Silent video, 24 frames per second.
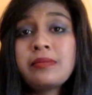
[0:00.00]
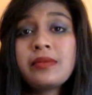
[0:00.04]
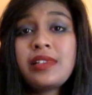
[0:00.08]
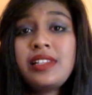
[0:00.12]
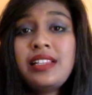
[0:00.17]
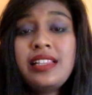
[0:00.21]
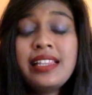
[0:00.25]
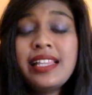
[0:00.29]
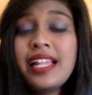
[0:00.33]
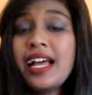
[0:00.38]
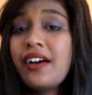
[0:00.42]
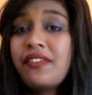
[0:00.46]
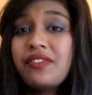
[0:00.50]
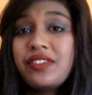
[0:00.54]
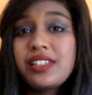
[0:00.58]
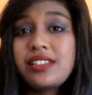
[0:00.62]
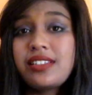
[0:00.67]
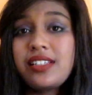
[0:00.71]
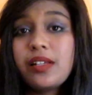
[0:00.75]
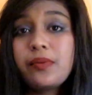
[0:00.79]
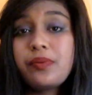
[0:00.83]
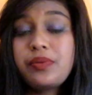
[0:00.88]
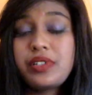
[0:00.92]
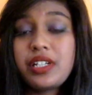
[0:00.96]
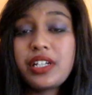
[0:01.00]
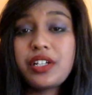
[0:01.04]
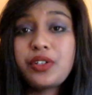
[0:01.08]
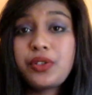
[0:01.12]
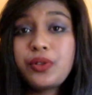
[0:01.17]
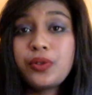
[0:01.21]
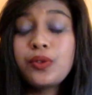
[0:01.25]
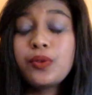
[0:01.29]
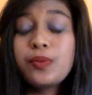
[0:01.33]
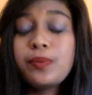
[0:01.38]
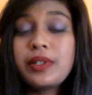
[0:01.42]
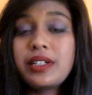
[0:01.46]
love this lipstick
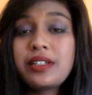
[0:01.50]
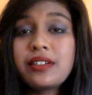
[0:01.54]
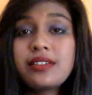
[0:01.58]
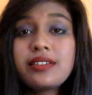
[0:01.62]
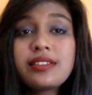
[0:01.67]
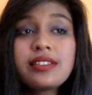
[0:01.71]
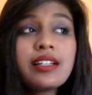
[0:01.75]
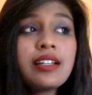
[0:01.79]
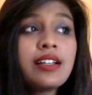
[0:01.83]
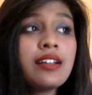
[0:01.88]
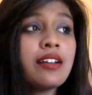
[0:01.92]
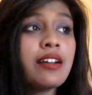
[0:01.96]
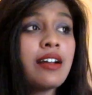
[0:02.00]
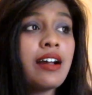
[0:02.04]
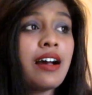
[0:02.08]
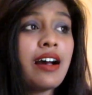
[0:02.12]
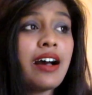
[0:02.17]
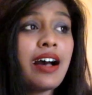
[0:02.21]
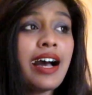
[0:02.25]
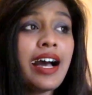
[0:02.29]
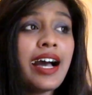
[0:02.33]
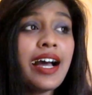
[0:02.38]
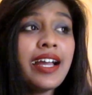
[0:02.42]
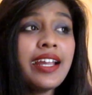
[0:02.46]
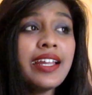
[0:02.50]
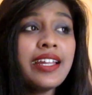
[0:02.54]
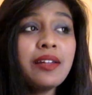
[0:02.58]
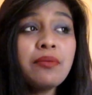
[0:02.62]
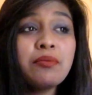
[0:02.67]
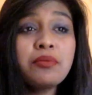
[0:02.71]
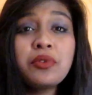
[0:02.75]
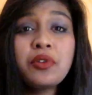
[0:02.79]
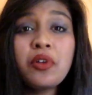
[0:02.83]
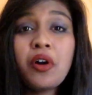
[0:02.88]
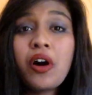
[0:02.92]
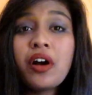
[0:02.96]
too, because I
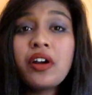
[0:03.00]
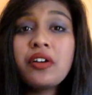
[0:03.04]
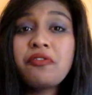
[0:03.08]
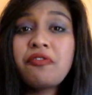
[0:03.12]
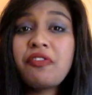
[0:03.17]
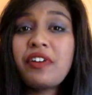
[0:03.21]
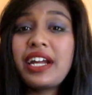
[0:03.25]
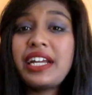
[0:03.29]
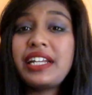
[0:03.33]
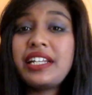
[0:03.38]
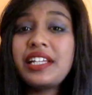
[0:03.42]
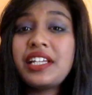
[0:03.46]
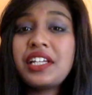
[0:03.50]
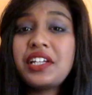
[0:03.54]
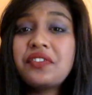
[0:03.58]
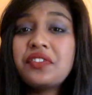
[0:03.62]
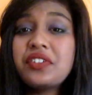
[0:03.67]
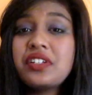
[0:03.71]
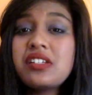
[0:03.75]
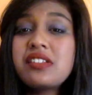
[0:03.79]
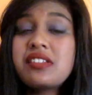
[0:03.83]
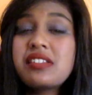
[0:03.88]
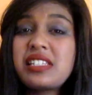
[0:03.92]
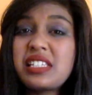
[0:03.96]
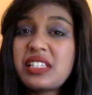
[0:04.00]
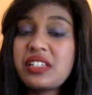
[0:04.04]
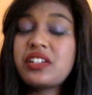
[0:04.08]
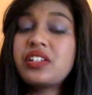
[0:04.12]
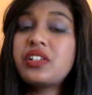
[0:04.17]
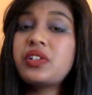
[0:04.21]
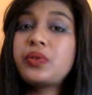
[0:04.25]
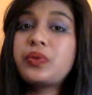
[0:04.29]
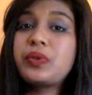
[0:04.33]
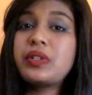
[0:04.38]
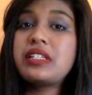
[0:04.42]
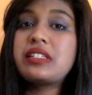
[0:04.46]
am not finding even a
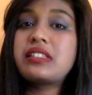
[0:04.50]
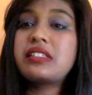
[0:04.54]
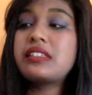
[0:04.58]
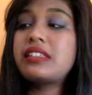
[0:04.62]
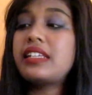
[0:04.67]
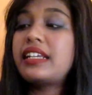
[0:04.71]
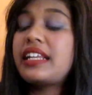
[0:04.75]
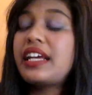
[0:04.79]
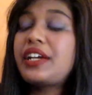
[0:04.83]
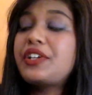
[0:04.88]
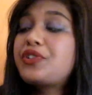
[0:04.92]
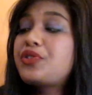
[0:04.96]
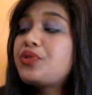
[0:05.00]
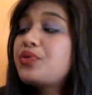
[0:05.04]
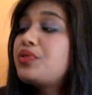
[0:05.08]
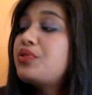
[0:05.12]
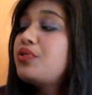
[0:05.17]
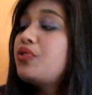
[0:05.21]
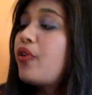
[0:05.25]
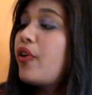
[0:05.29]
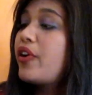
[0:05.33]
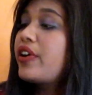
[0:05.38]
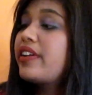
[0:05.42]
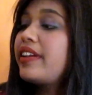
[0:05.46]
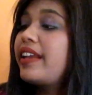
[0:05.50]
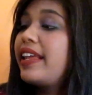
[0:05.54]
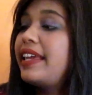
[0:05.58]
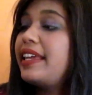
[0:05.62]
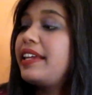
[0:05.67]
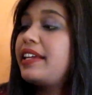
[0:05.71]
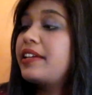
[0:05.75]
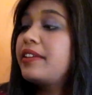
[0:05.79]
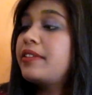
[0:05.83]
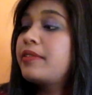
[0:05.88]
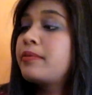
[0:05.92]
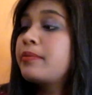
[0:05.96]
single reason that I should not
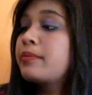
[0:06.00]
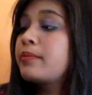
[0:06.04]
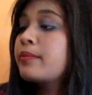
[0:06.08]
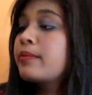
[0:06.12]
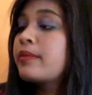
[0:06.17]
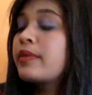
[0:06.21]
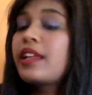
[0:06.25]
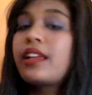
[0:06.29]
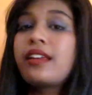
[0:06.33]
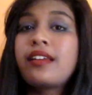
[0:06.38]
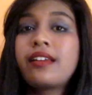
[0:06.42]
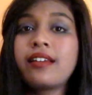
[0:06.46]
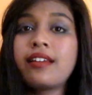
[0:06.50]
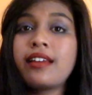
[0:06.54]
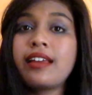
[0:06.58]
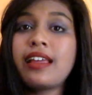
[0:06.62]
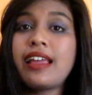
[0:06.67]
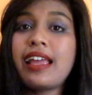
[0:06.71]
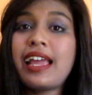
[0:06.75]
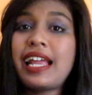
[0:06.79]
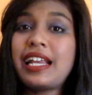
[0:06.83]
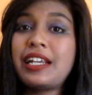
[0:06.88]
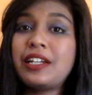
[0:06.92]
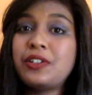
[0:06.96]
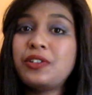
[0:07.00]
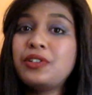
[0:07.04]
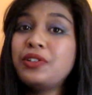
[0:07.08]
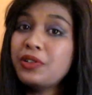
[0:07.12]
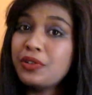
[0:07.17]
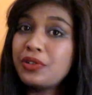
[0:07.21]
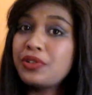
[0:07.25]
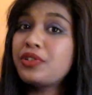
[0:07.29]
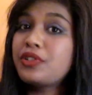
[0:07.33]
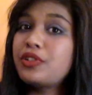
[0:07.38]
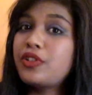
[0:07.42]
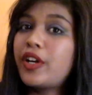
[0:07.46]
like it, and
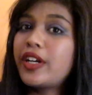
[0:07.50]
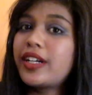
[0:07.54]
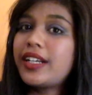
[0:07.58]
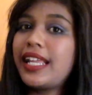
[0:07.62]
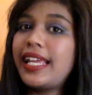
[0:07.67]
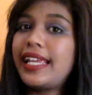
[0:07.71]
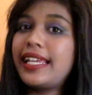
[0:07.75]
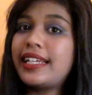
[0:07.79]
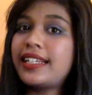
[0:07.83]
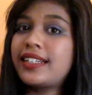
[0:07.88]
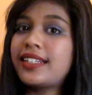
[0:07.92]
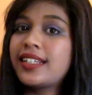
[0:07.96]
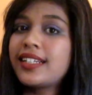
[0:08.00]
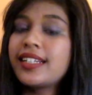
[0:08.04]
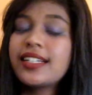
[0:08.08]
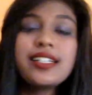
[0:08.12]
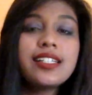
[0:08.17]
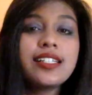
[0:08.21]
you should not like it.